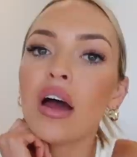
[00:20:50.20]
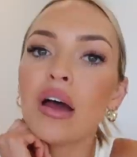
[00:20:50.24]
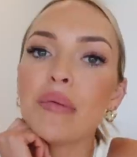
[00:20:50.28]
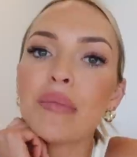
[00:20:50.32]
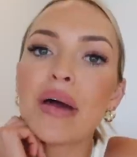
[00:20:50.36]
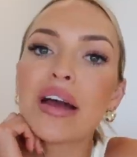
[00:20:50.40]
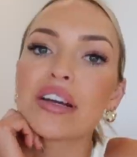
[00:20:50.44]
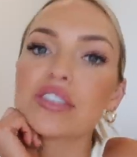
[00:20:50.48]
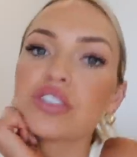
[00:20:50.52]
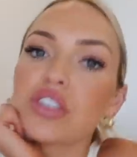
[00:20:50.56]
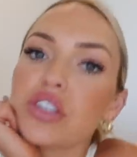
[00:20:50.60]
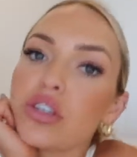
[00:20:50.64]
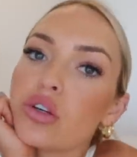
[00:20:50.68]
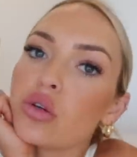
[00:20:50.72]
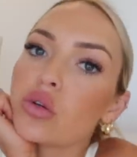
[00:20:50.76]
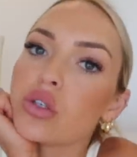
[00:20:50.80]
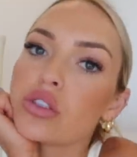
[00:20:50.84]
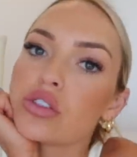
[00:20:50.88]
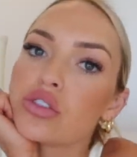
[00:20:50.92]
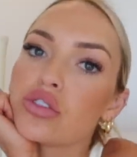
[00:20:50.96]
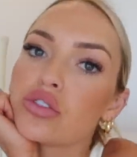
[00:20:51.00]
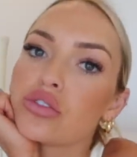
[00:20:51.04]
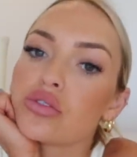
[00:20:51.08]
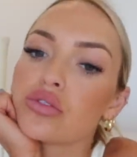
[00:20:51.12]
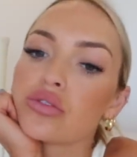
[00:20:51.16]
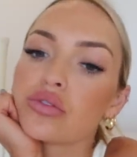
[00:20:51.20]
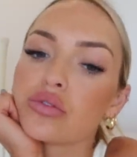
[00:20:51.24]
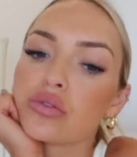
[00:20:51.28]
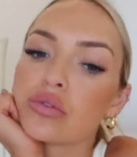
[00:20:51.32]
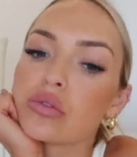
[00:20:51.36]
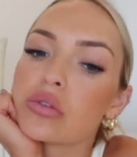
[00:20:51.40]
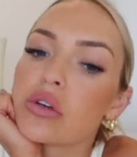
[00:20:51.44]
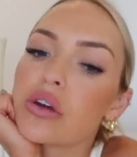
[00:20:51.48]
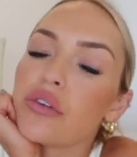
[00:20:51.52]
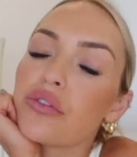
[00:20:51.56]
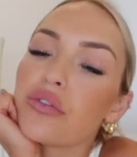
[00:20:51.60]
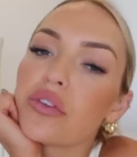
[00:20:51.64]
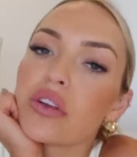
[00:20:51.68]
I'm actually going
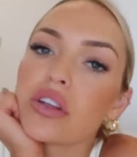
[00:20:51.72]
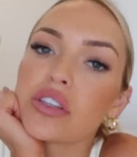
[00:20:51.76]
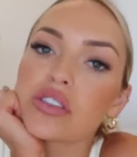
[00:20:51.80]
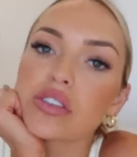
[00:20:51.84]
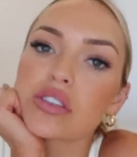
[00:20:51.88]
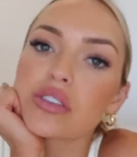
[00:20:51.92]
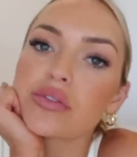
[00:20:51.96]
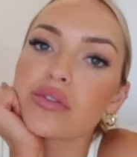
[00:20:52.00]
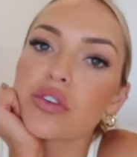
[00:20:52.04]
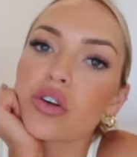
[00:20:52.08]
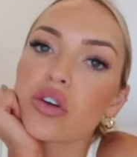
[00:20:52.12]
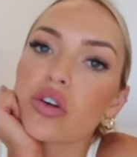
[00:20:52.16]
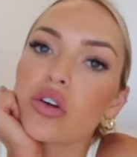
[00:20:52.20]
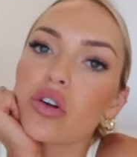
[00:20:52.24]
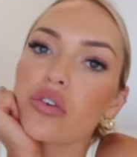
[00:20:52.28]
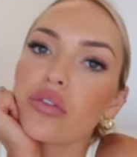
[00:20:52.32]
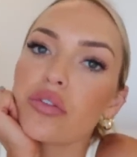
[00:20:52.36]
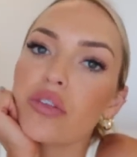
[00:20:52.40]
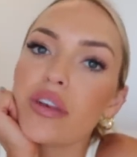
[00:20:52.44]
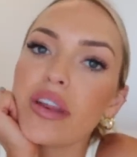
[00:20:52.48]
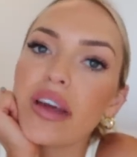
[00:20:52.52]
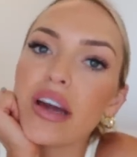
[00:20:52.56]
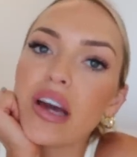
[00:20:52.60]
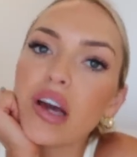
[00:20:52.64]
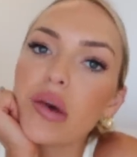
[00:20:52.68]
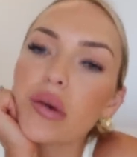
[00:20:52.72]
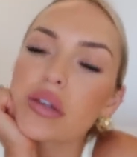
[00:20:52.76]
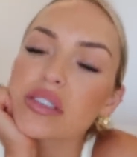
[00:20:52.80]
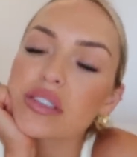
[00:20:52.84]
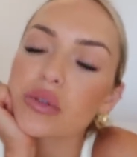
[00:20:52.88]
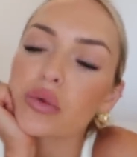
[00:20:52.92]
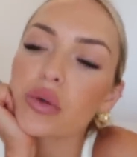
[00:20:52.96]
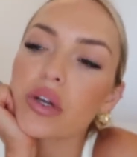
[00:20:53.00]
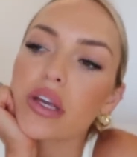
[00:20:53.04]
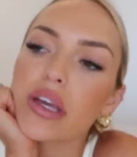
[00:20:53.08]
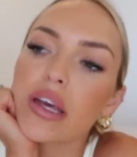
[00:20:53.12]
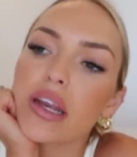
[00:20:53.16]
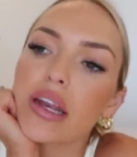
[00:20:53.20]
to finish this vlog off now because I
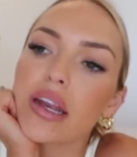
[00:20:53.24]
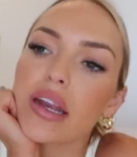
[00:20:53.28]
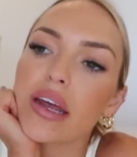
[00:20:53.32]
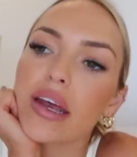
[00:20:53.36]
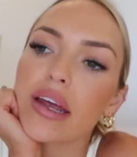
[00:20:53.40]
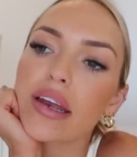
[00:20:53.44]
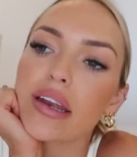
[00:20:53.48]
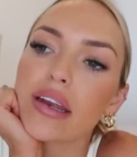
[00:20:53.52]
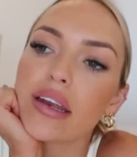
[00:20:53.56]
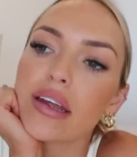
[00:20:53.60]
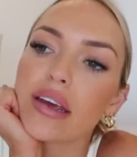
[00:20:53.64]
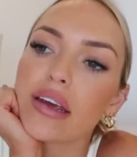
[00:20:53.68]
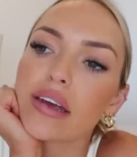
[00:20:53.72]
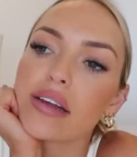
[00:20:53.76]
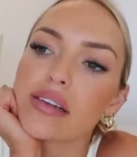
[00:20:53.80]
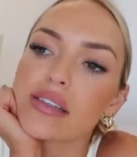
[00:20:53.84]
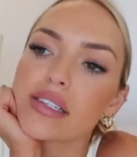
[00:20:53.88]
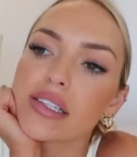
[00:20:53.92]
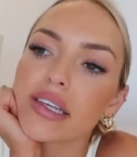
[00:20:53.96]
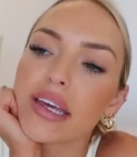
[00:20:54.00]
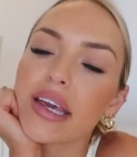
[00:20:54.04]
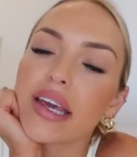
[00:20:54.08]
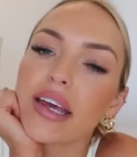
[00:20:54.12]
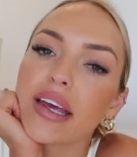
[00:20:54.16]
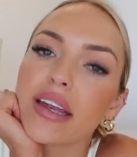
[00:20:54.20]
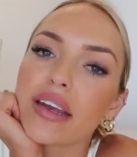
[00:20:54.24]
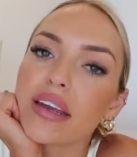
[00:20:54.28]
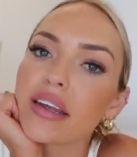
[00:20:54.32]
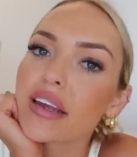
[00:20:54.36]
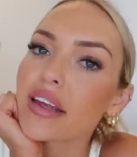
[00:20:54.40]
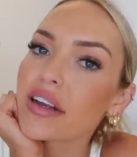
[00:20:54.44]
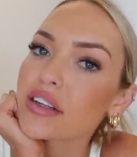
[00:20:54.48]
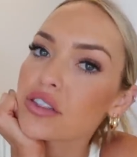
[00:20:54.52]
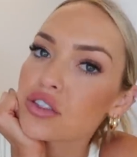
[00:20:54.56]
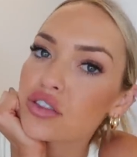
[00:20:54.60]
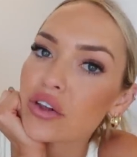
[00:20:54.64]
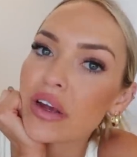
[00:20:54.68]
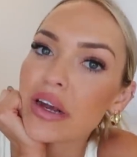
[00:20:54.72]
want to get it edited and
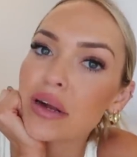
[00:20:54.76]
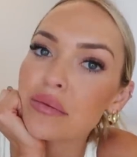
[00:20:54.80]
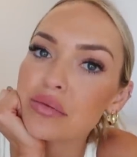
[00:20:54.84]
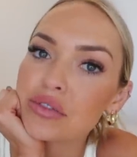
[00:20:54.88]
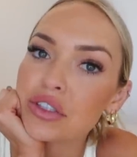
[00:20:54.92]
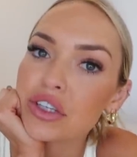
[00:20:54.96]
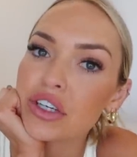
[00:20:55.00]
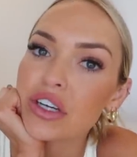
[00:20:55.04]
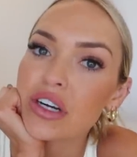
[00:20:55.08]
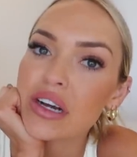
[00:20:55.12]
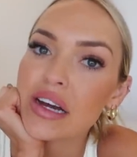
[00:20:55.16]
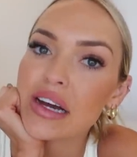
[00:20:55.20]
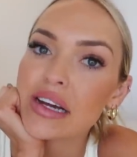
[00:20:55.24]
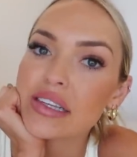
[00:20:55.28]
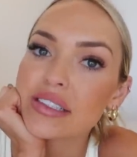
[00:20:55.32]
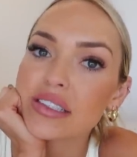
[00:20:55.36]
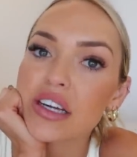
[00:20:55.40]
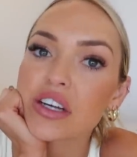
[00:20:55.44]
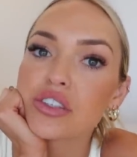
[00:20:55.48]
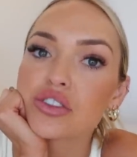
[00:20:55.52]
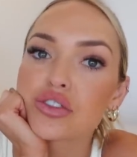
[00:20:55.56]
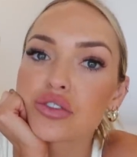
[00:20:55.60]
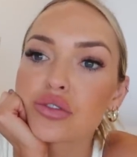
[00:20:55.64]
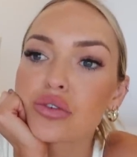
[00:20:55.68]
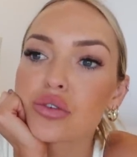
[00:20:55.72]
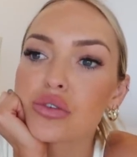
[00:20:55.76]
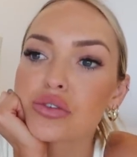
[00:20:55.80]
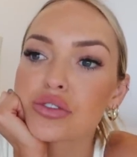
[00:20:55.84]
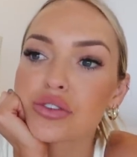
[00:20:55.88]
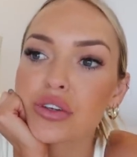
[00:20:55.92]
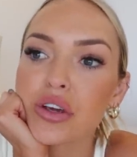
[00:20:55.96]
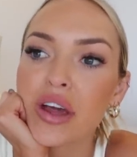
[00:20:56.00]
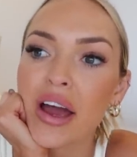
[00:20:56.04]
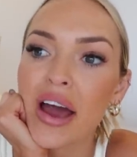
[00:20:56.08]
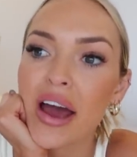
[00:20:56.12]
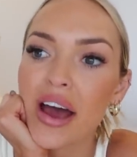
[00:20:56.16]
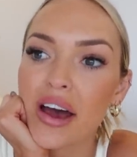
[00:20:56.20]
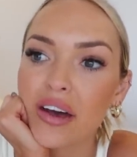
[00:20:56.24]
get it straight up to you guys. I do also
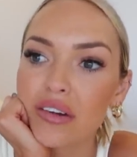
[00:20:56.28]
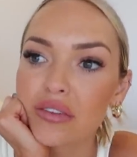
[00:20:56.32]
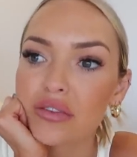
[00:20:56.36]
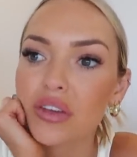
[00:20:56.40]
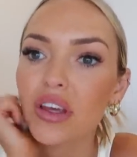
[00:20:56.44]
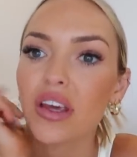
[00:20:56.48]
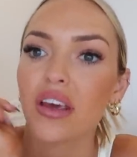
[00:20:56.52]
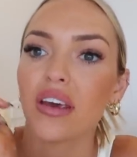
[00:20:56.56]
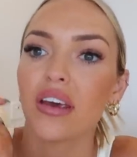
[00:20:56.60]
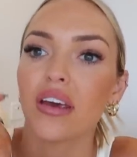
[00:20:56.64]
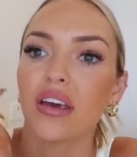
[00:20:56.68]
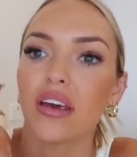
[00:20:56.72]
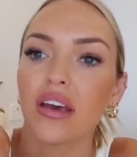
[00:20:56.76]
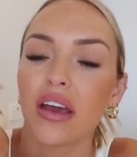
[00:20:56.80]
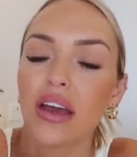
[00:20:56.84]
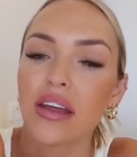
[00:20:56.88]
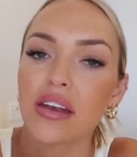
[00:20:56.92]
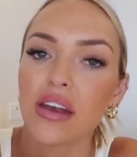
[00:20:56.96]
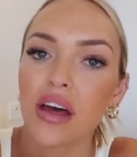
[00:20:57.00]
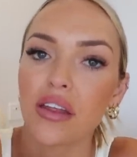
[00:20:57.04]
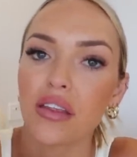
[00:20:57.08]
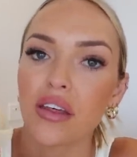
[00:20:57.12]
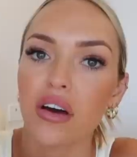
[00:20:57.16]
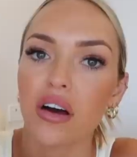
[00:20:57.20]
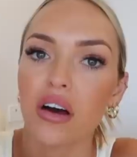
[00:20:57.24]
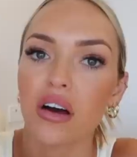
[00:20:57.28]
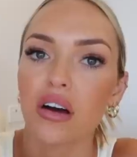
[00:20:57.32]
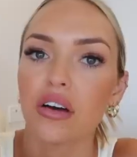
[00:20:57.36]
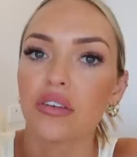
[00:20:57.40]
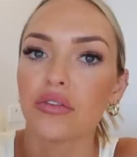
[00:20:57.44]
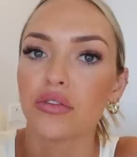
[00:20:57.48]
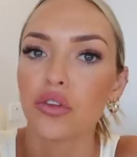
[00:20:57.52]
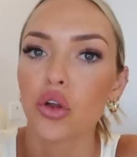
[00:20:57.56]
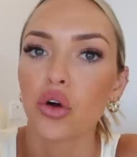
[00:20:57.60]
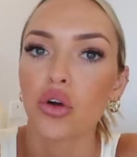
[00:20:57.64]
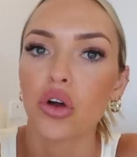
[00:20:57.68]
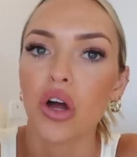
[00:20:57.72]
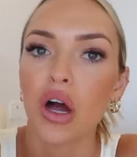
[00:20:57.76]
have another
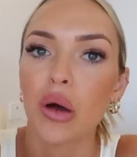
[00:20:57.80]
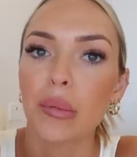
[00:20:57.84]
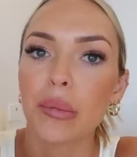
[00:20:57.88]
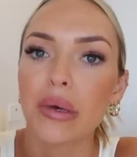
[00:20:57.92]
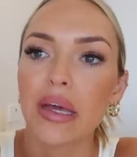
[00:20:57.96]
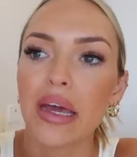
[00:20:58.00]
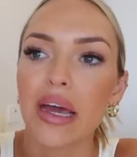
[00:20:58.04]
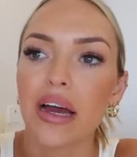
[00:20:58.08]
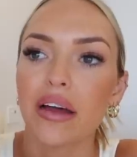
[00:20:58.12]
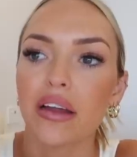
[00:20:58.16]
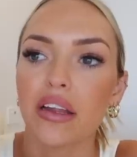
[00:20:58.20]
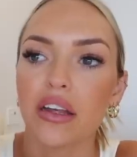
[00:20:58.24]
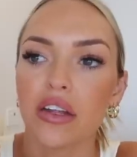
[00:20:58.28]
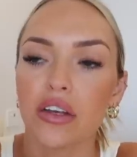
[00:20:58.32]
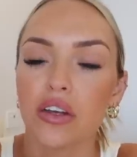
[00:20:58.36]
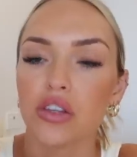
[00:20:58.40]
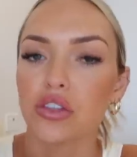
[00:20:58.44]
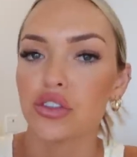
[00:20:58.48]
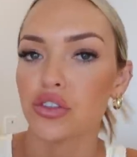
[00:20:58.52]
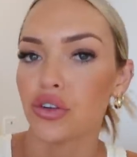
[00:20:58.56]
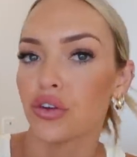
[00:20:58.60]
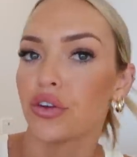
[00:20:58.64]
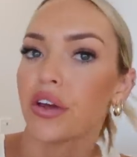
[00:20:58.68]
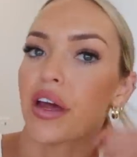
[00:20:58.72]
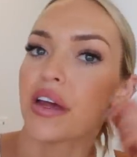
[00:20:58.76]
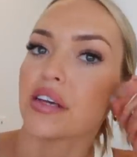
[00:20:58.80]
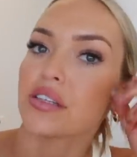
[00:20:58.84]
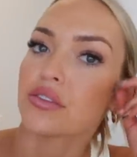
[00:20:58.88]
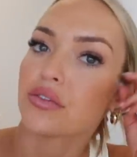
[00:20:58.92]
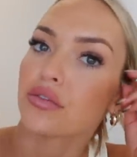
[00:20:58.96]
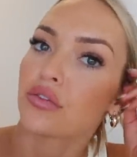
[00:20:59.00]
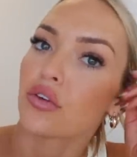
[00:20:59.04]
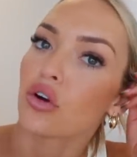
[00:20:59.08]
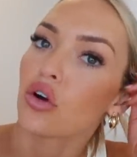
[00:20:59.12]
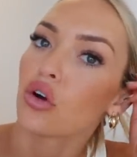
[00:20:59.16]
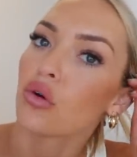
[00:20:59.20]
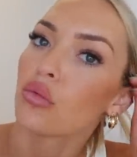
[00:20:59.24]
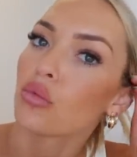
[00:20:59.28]
vlog coming out in two days
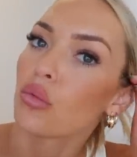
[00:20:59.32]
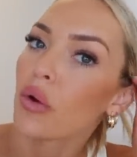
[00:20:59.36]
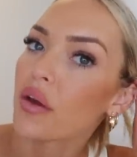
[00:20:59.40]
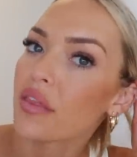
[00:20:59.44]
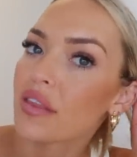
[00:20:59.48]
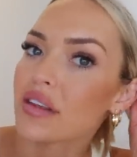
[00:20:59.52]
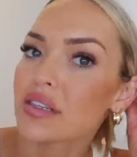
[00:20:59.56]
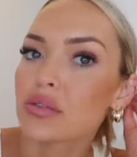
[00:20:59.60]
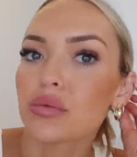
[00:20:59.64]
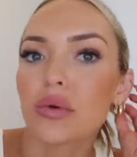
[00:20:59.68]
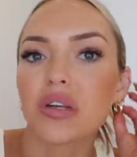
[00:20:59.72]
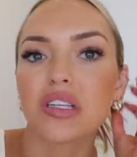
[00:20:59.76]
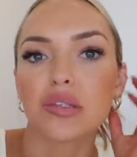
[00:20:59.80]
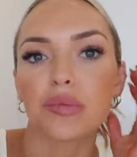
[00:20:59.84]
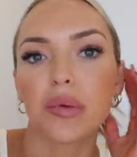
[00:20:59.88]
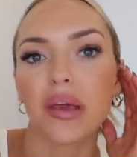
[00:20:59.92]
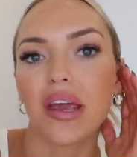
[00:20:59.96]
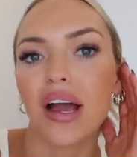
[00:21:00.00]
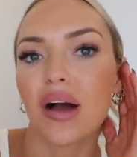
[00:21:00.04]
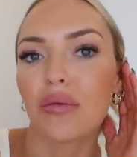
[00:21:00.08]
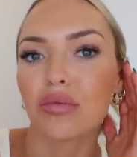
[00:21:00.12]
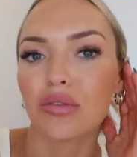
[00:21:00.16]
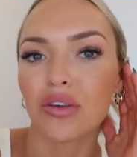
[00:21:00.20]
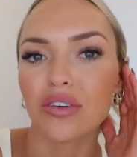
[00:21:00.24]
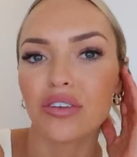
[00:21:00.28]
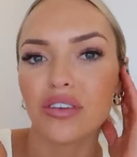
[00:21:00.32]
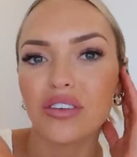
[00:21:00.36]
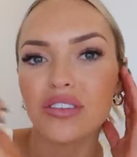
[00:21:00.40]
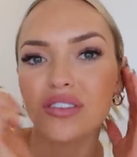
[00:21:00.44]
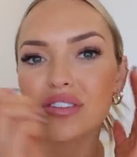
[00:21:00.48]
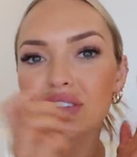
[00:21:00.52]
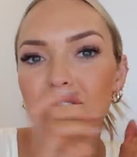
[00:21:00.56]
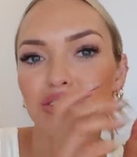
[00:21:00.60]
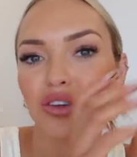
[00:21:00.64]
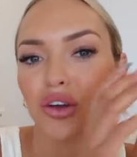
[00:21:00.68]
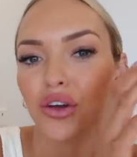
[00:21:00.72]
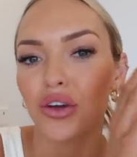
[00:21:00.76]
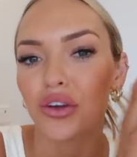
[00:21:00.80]
from when this one is being uploaded.
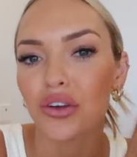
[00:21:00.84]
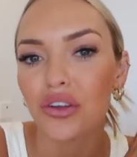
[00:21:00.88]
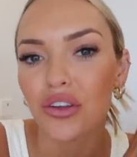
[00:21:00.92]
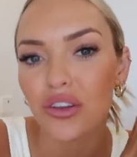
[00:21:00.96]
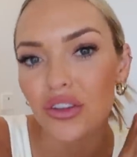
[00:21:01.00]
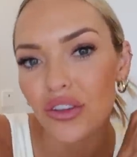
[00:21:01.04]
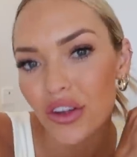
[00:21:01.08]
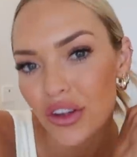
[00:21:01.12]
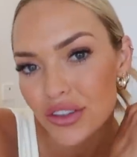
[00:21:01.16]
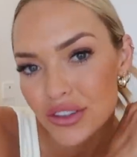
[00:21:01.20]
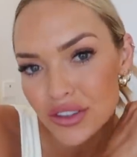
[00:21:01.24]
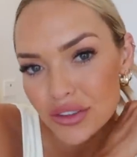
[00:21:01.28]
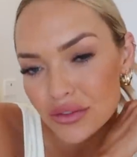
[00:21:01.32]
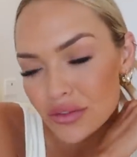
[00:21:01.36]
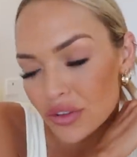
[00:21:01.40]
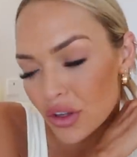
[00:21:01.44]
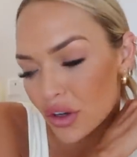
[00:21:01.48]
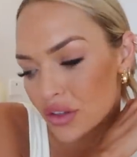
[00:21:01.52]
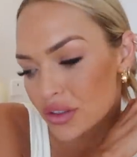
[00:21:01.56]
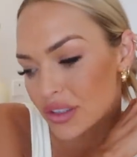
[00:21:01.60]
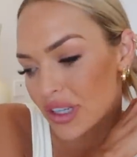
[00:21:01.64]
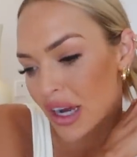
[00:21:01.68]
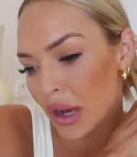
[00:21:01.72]
So lots of vlogs